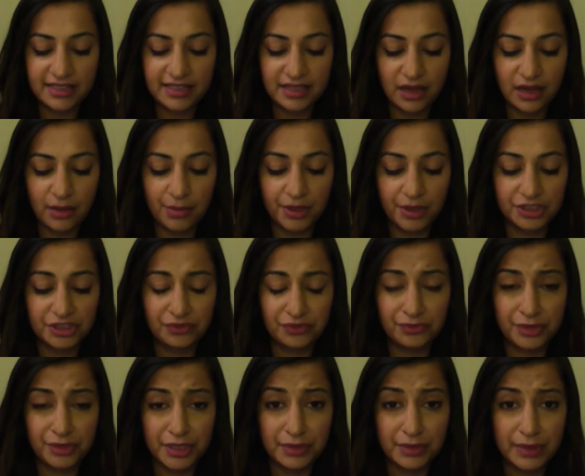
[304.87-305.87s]
a bunch
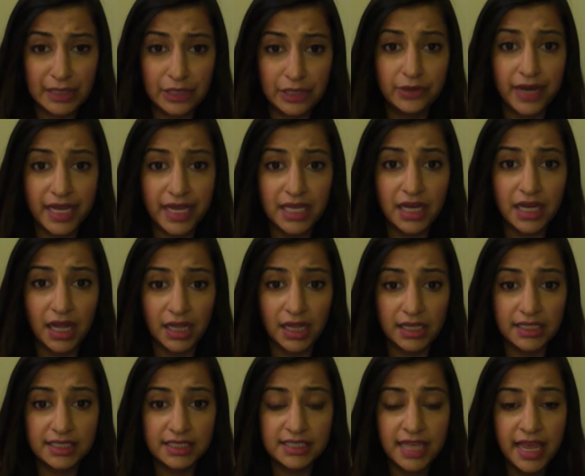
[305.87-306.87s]
of really, really great
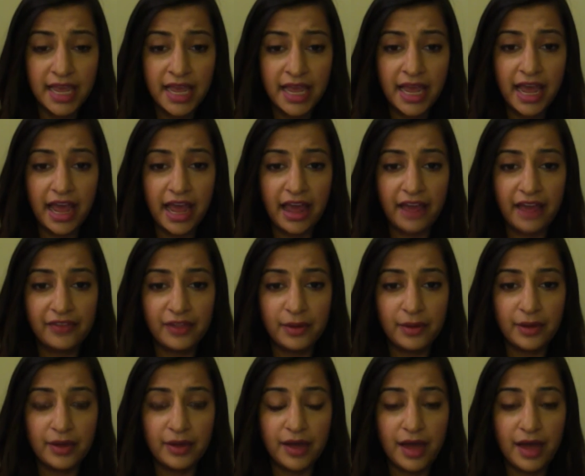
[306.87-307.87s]
colors, and
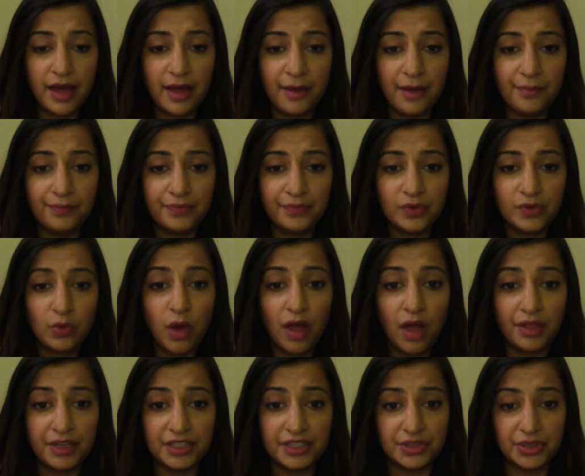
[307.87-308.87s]
the
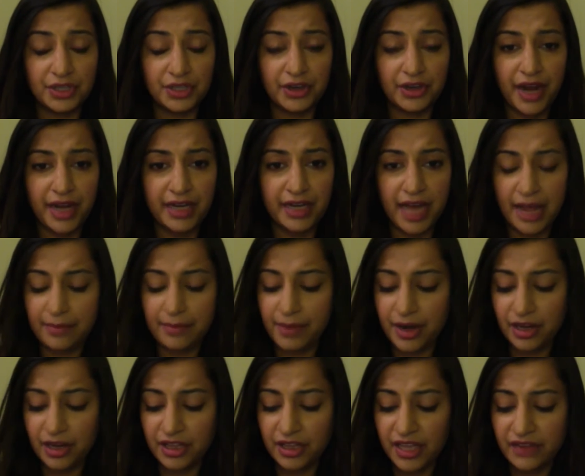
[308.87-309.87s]
quality is really great. I
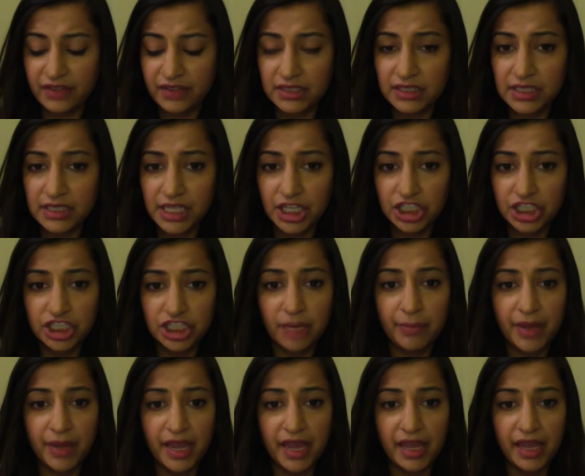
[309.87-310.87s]
barely ever see any
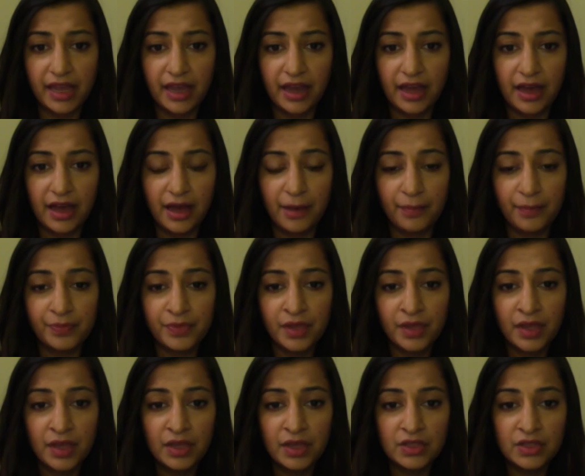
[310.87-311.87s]
chipping,
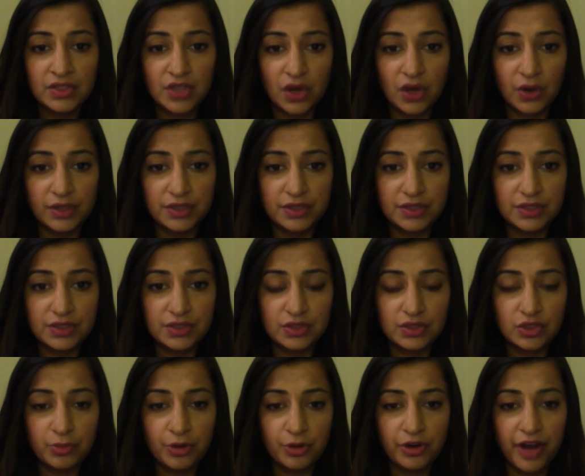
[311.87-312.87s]
so it's
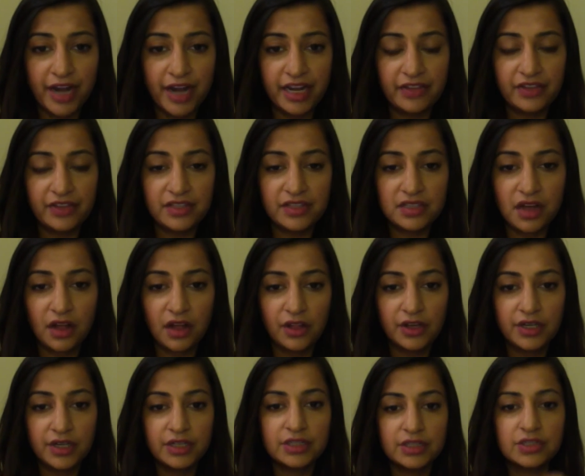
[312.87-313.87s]
super great, and this
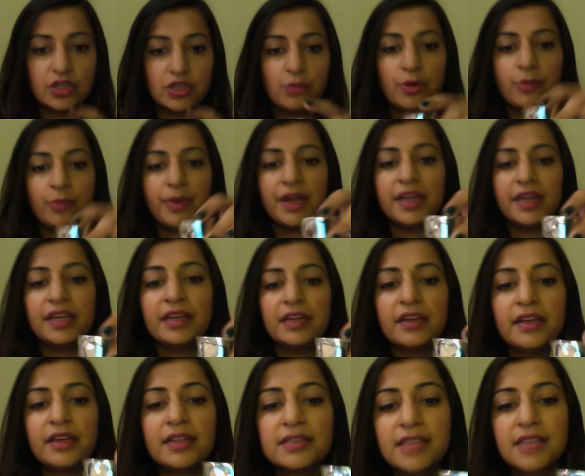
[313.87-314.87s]
color is super pretty.
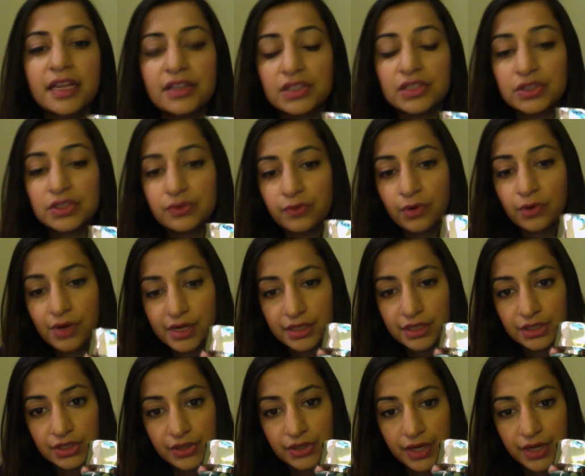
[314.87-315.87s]
It's like this
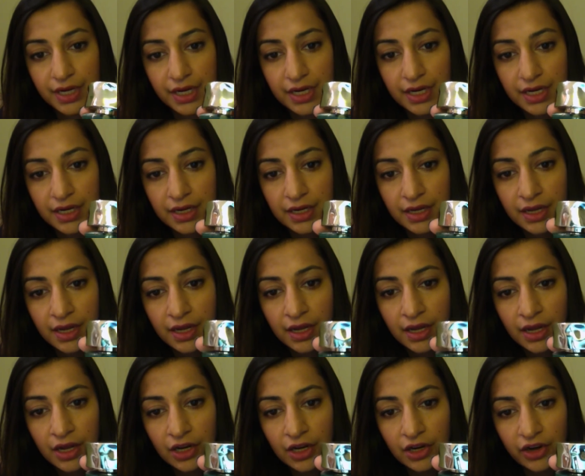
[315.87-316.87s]
forest green,
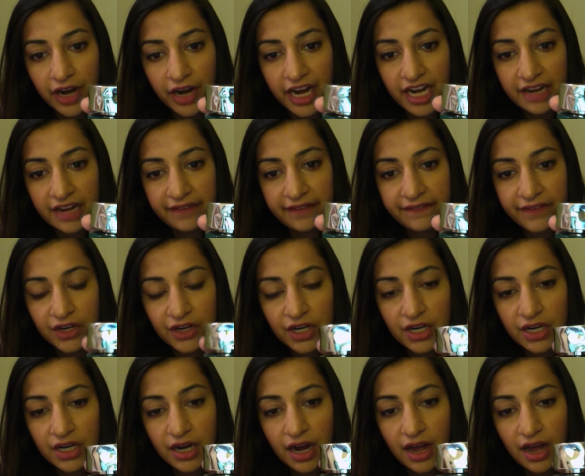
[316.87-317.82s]
great for